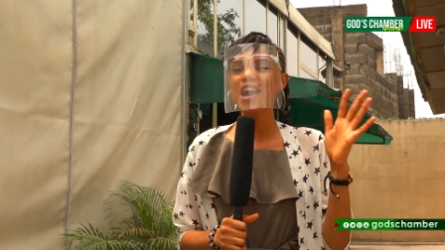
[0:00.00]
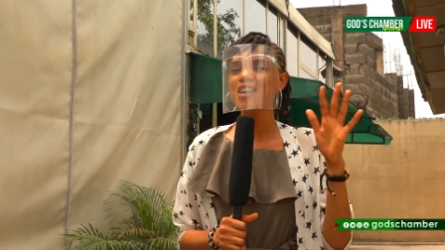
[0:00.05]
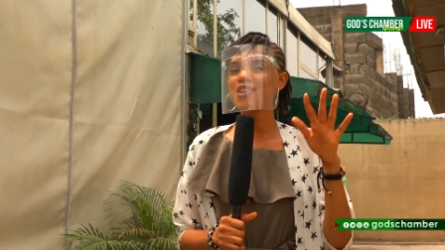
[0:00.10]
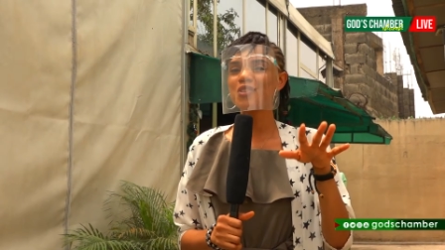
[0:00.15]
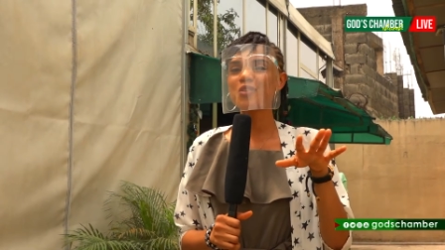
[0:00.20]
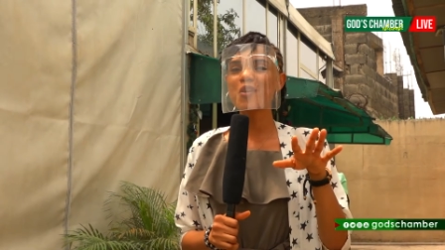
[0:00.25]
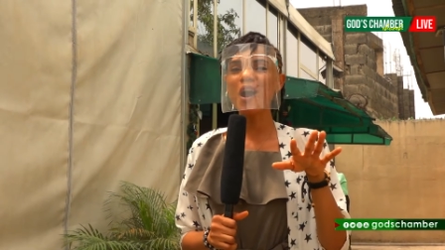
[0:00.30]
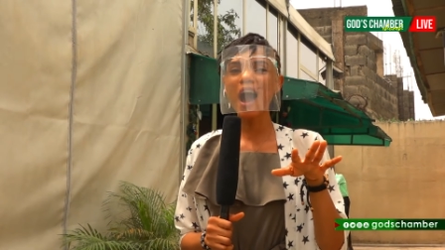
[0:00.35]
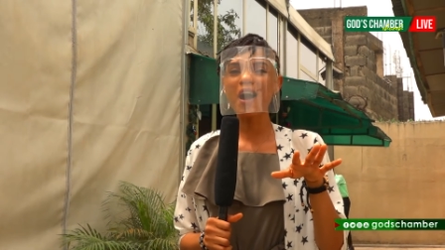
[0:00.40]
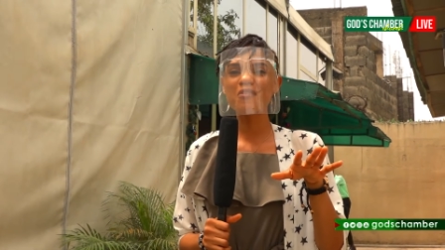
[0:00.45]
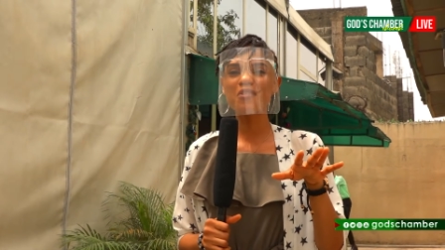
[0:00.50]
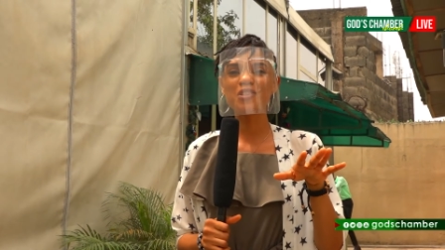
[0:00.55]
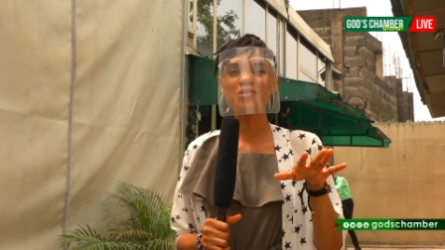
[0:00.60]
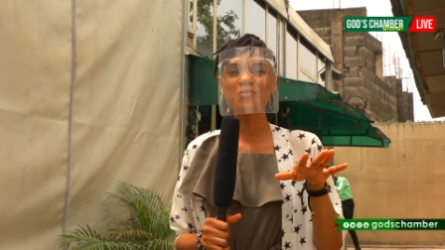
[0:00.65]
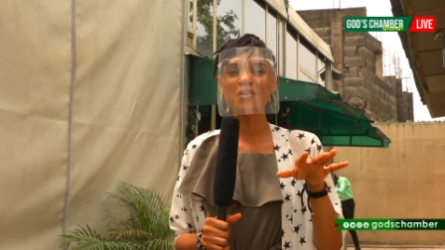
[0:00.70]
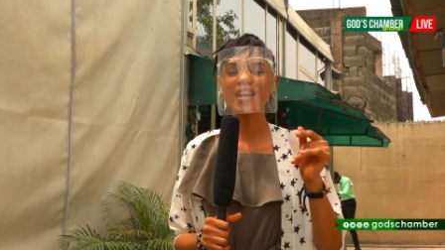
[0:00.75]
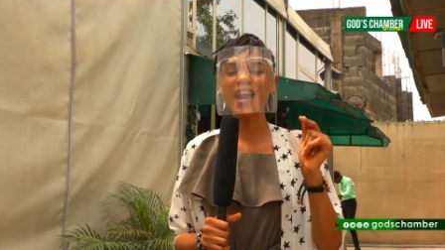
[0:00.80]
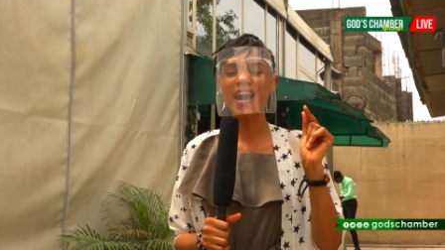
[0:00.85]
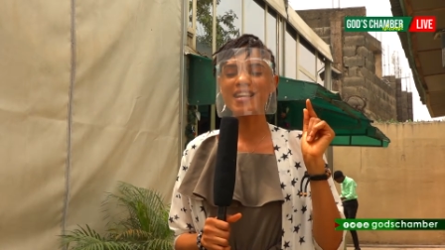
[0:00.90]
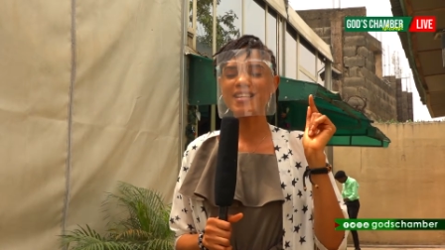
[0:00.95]
You know how we
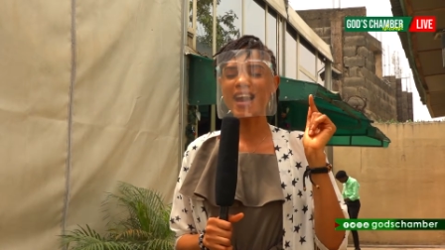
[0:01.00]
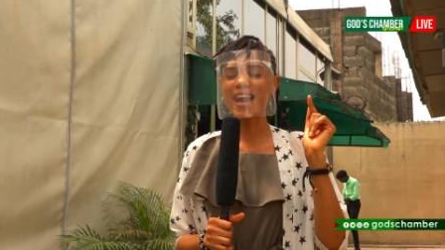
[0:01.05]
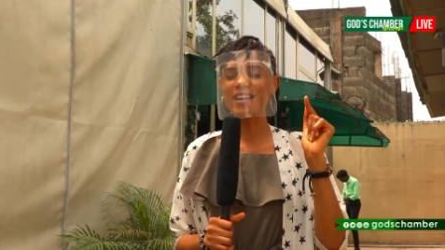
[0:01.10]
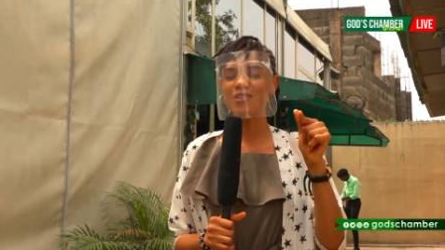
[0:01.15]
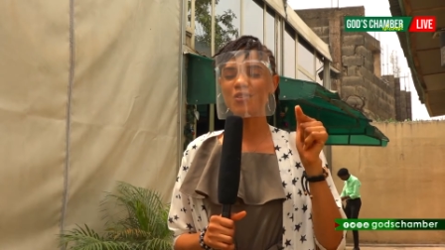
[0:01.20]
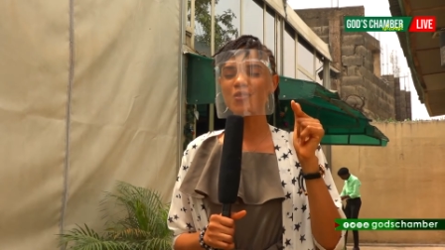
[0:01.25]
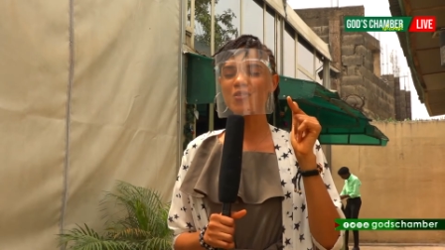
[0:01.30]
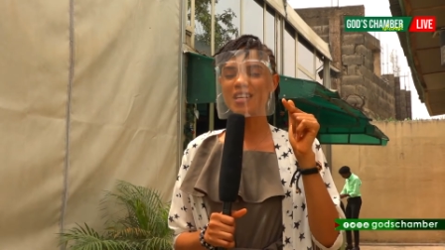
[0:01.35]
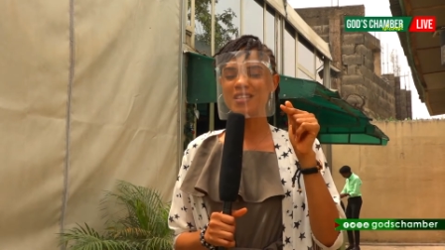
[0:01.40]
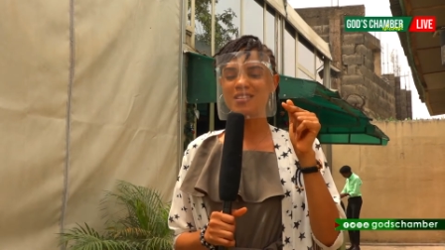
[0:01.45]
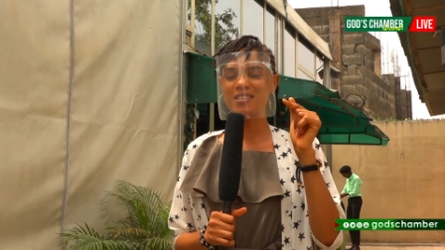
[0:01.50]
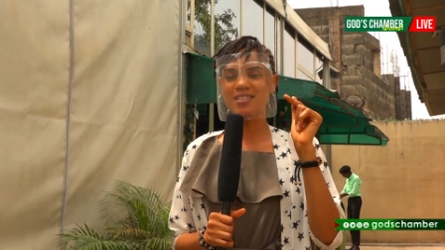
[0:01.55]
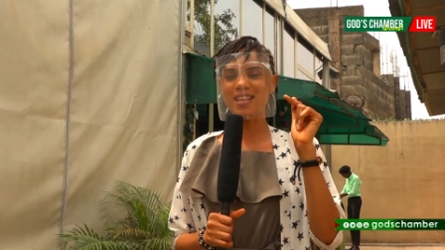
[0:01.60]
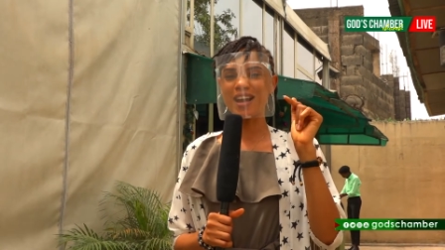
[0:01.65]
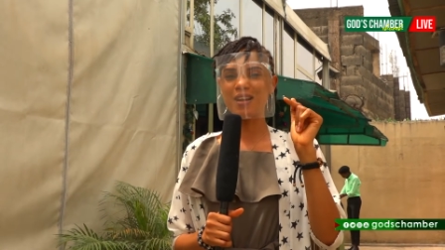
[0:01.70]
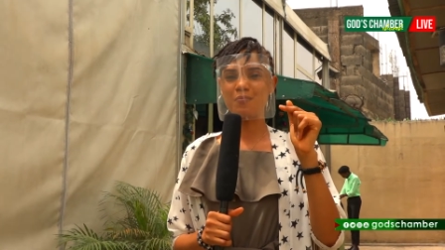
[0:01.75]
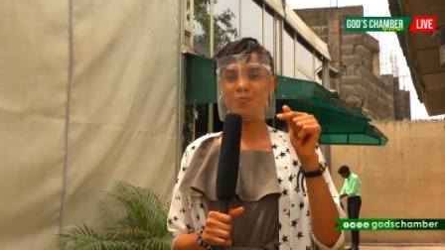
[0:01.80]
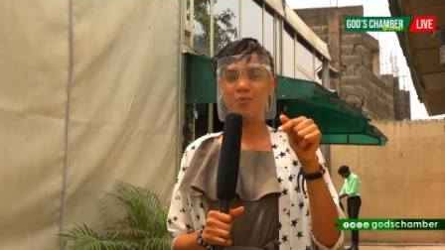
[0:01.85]
do it, guys. I don't need to start